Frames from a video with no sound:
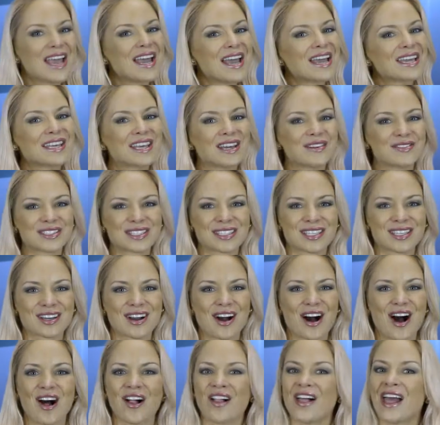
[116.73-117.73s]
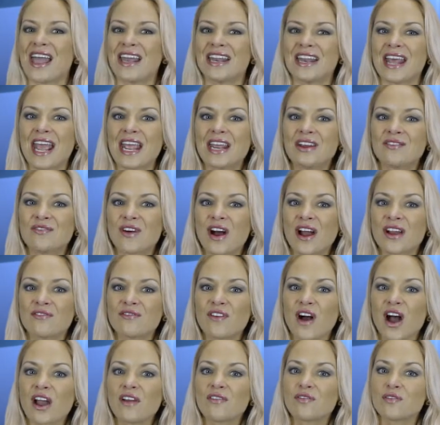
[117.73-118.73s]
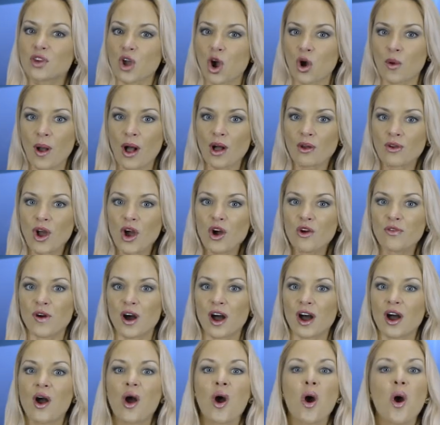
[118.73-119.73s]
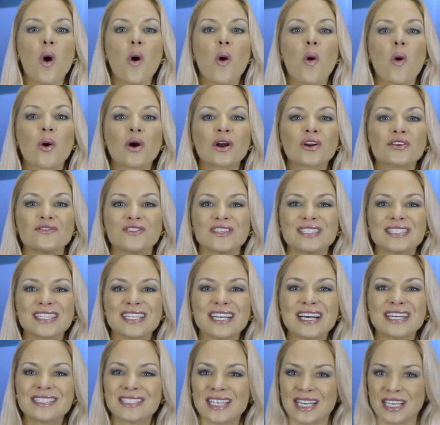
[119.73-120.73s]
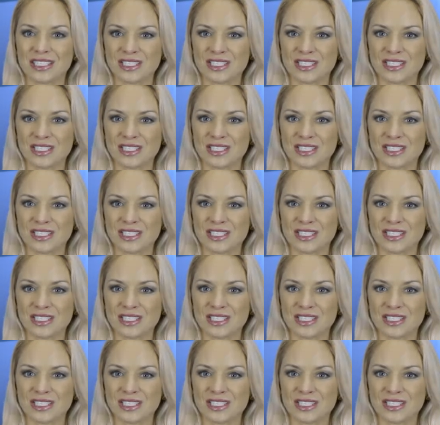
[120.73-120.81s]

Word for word: Give us a call at 855-GO-ALCOVA or visit us at